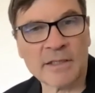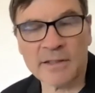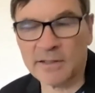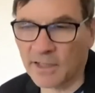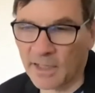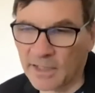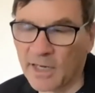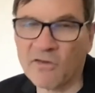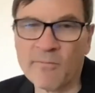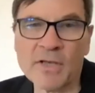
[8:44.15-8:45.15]
And, and now
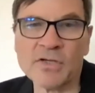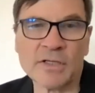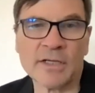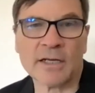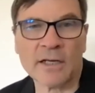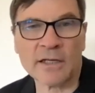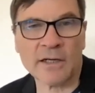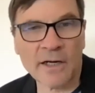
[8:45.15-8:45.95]
you've mentioned it, like I,